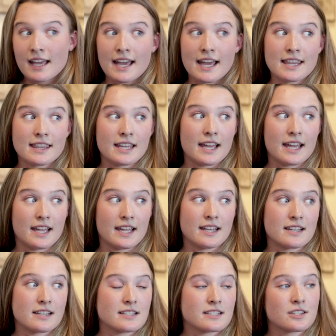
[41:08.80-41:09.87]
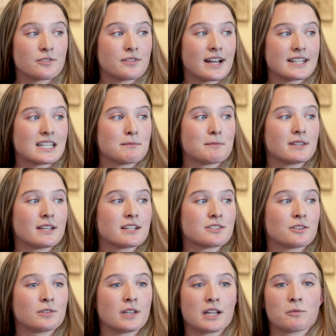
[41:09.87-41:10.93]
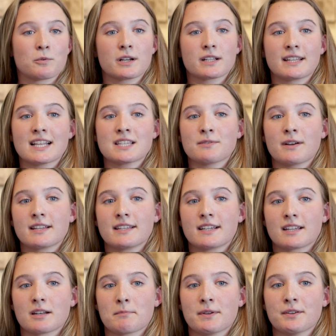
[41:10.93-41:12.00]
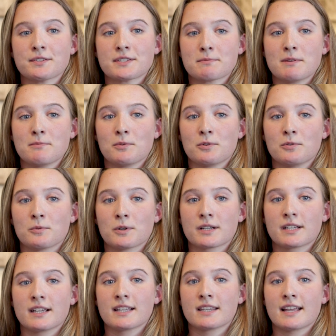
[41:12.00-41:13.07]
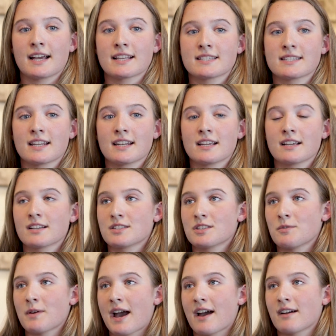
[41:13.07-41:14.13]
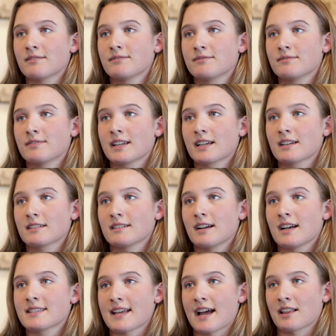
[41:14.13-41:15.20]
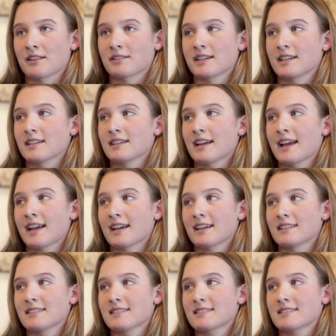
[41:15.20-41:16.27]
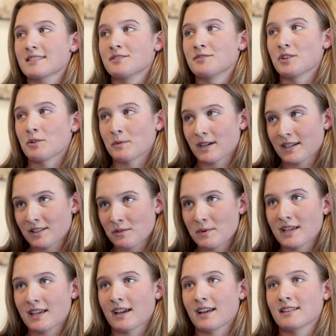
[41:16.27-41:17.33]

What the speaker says: and then so that type of thing, so like that's why I think it appeals to people working in that setting because you have like a salary and you don't work on the weekends,